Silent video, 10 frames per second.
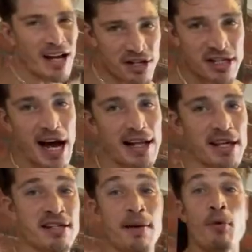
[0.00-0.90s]
I just got
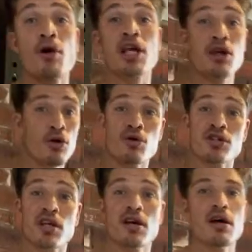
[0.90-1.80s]
this. I bought it
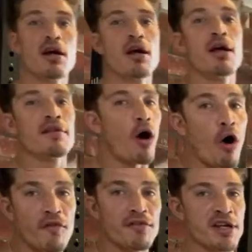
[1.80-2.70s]
used
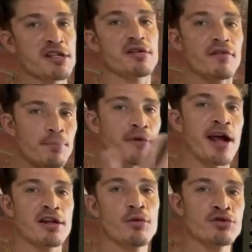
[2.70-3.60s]
over this
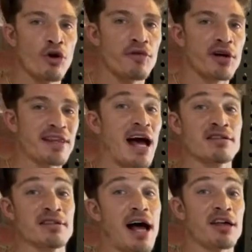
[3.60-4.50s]
brand new was over a
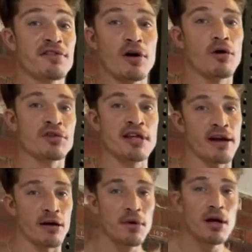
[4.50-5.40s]
thousand dollars for the whole
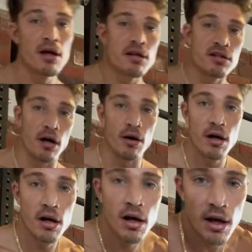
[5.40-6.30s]
setup.
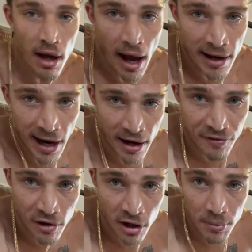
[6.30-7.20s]
So I got it
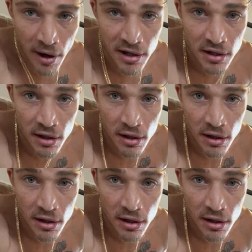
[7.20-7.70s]
for a good price.